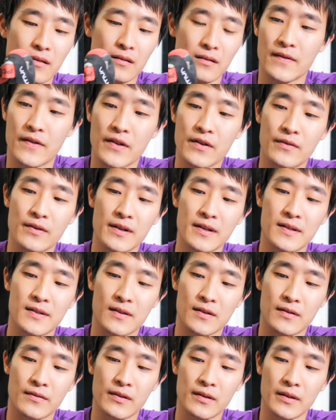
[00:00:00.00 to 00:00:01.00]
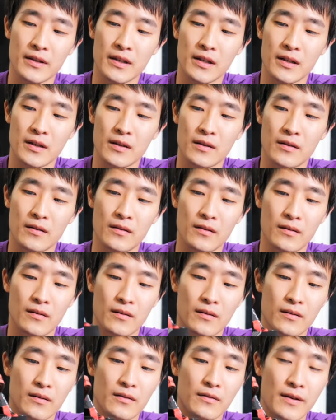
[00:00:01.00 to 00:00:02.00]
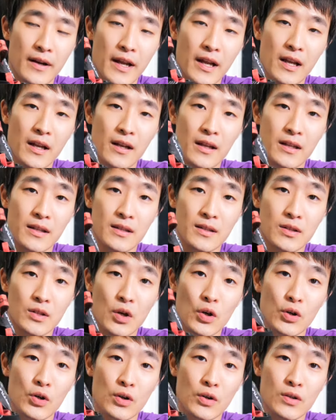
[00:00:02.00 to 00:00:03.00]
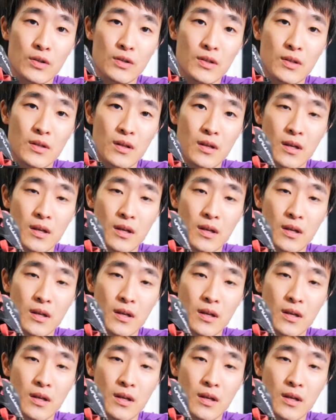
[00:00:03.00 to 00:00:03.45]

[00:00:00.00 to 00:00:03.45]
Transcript: Theroys are really great in toe hooks